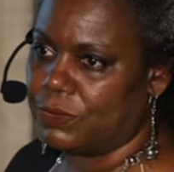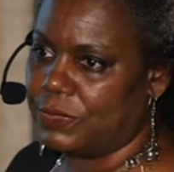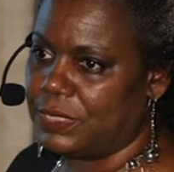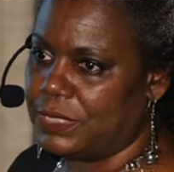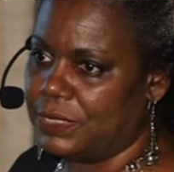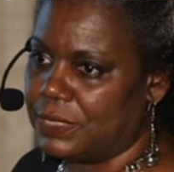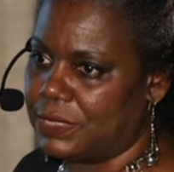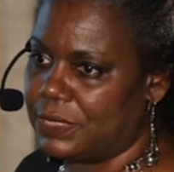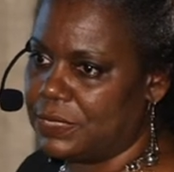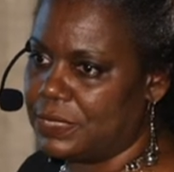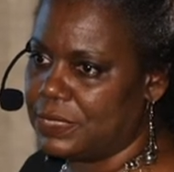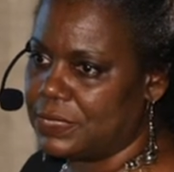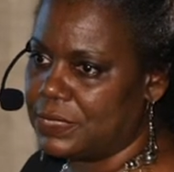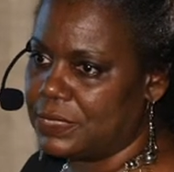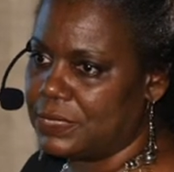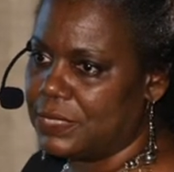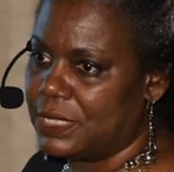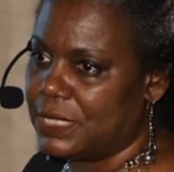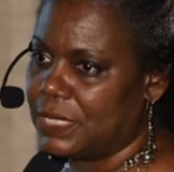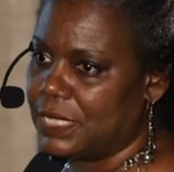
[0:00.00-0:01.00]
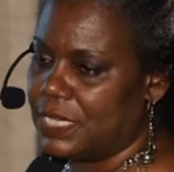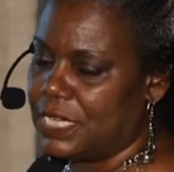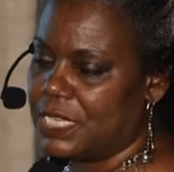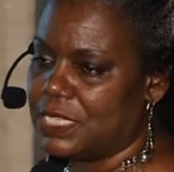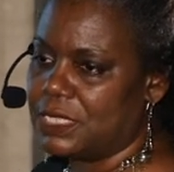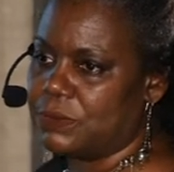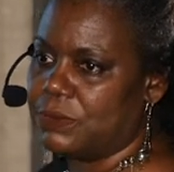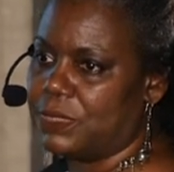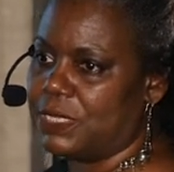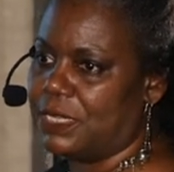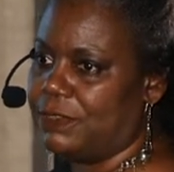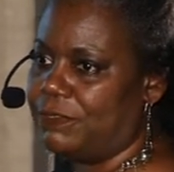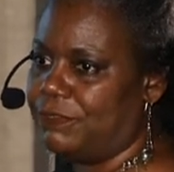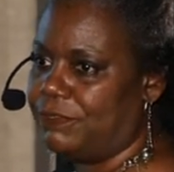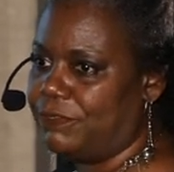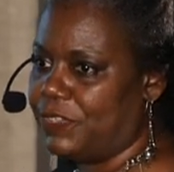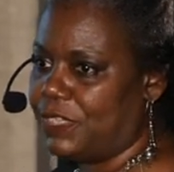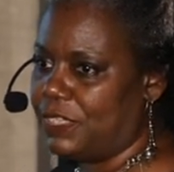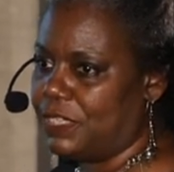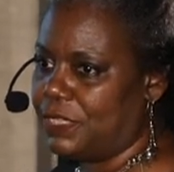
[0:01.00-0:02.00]
reason. It's what I
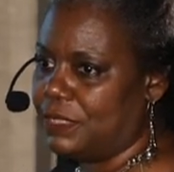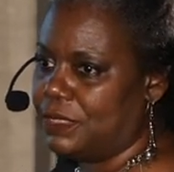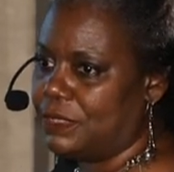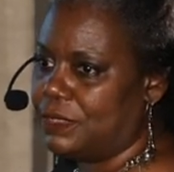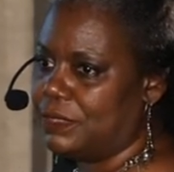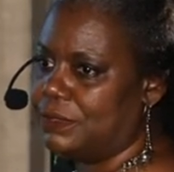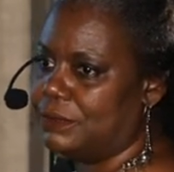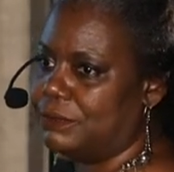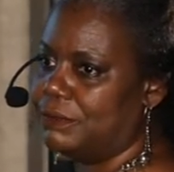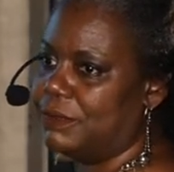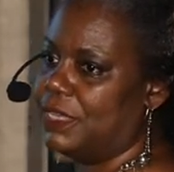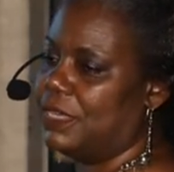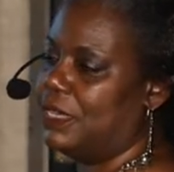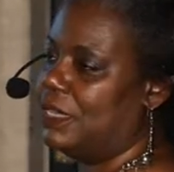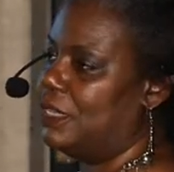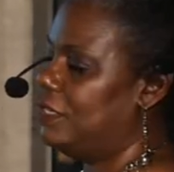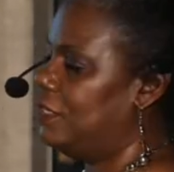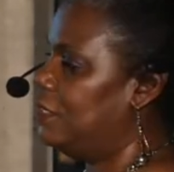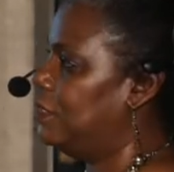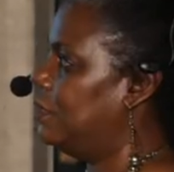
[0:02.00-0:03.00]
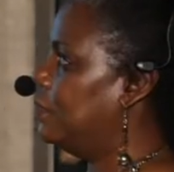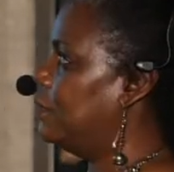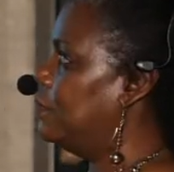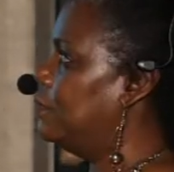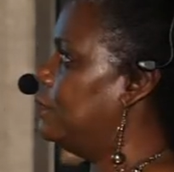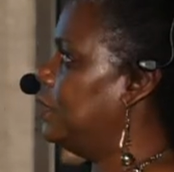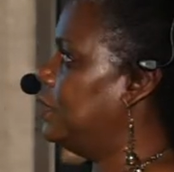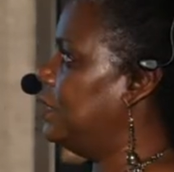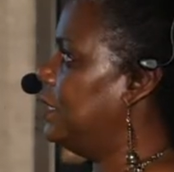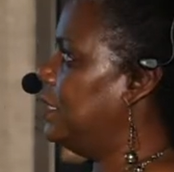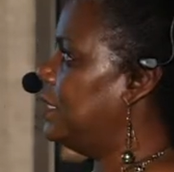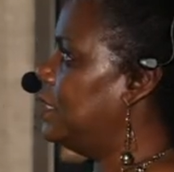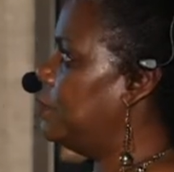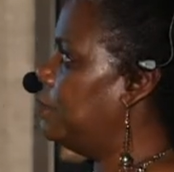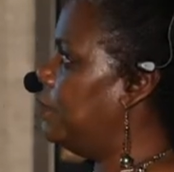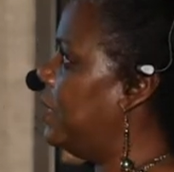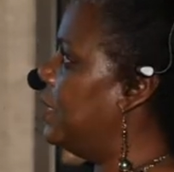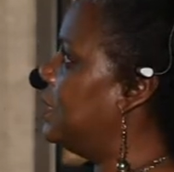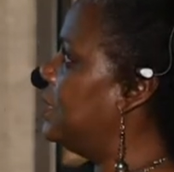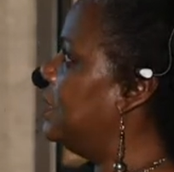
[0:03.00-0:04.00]
feel. You know, it's really
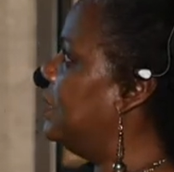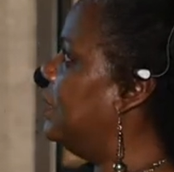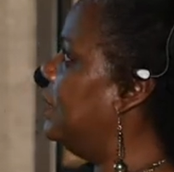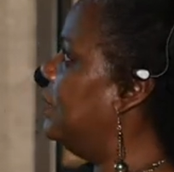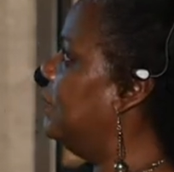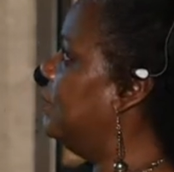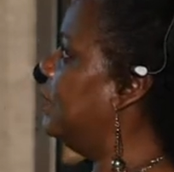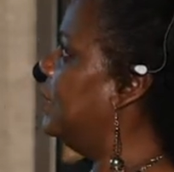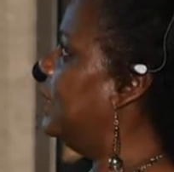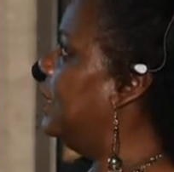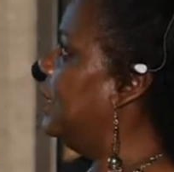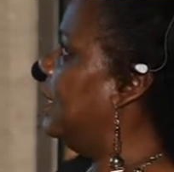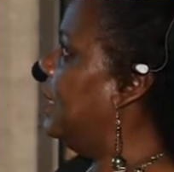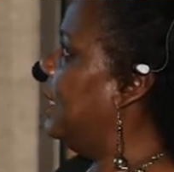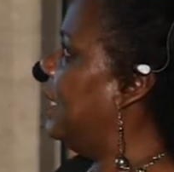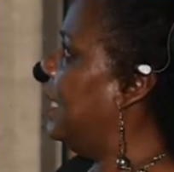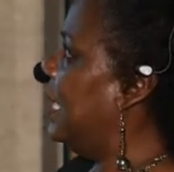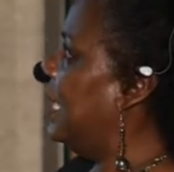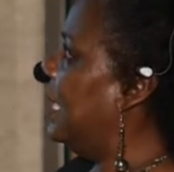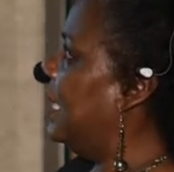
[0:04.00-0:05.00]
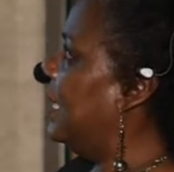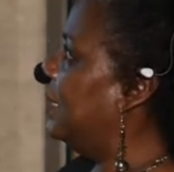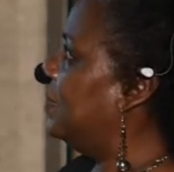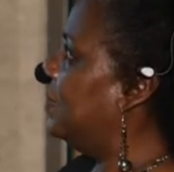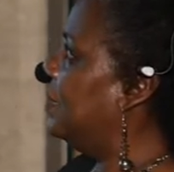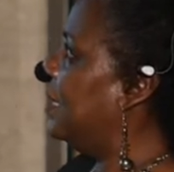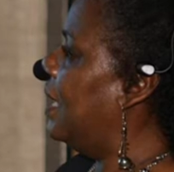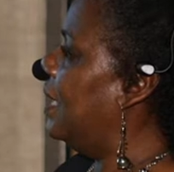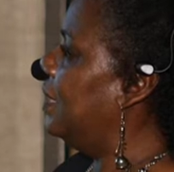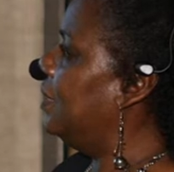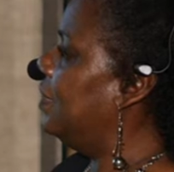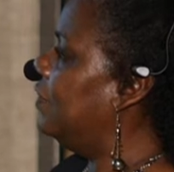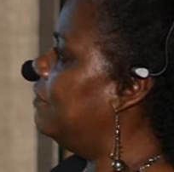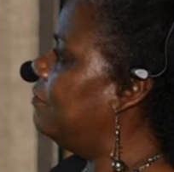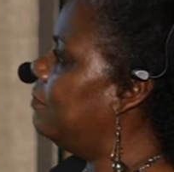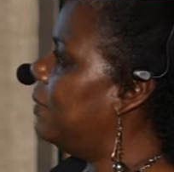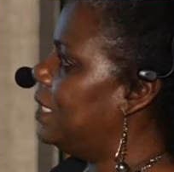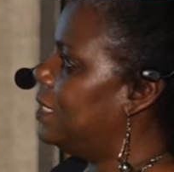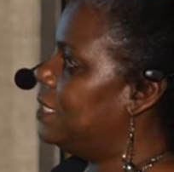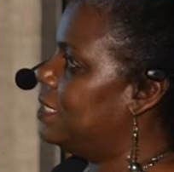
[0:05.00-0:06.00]
expressive. And I give
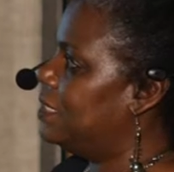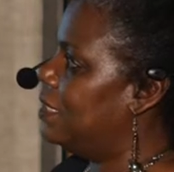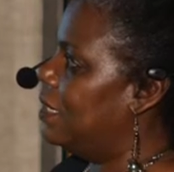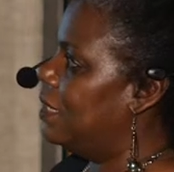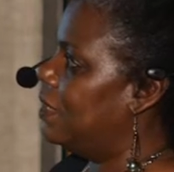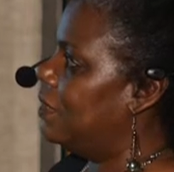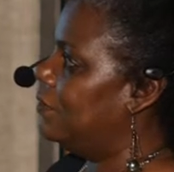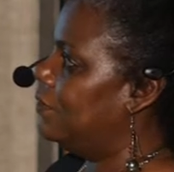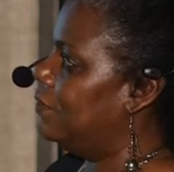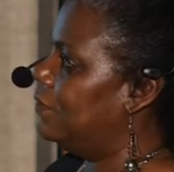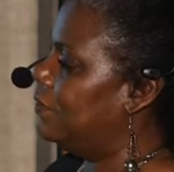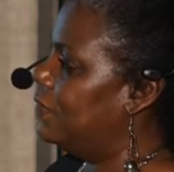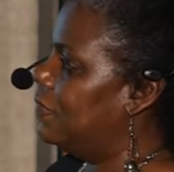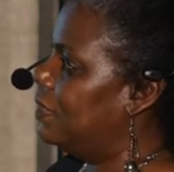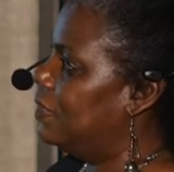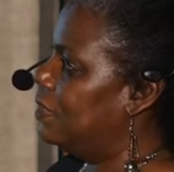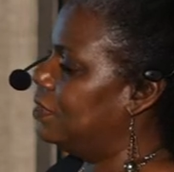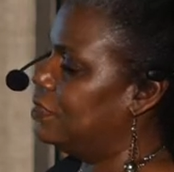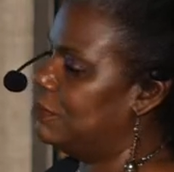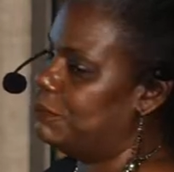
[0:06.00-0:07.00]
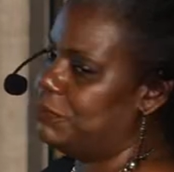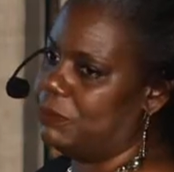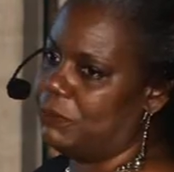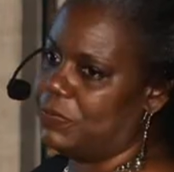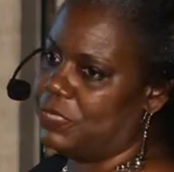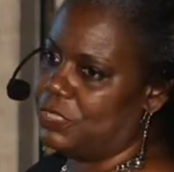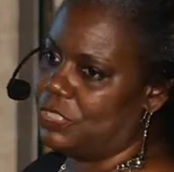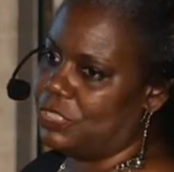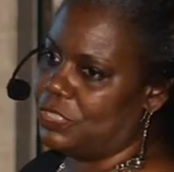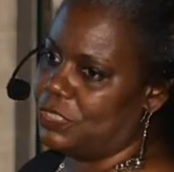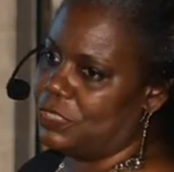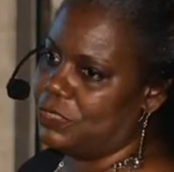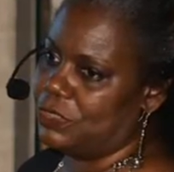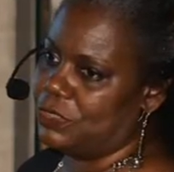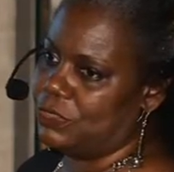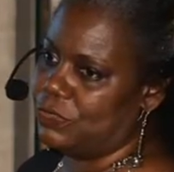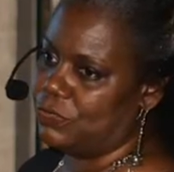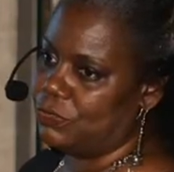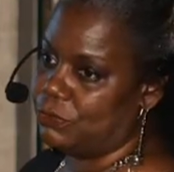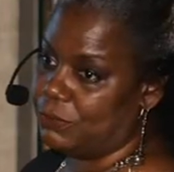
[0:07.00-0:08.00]
myself the
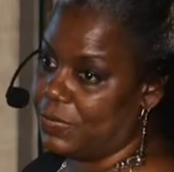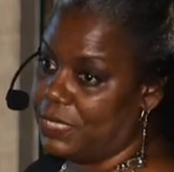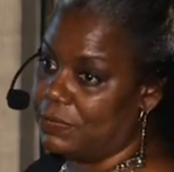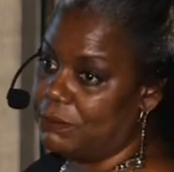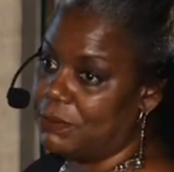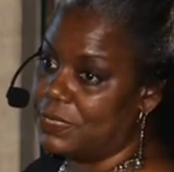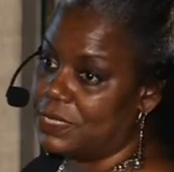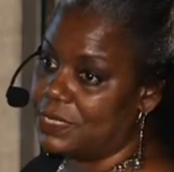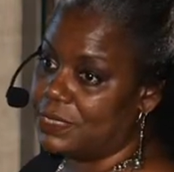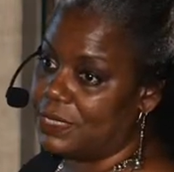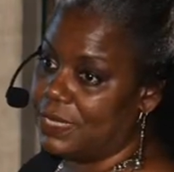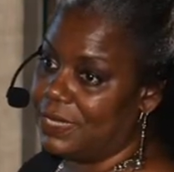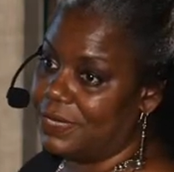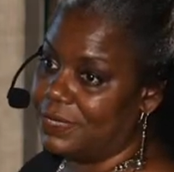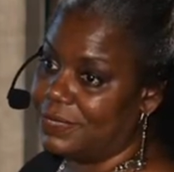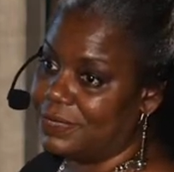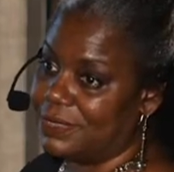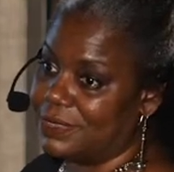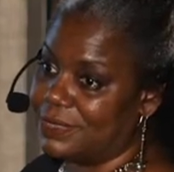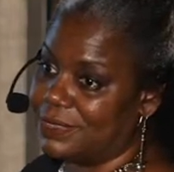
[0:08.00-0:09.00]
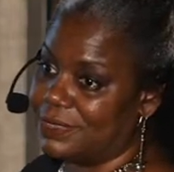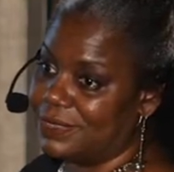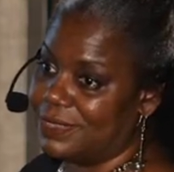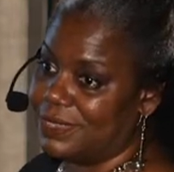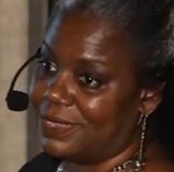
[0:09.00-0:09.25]
permission to make mistakes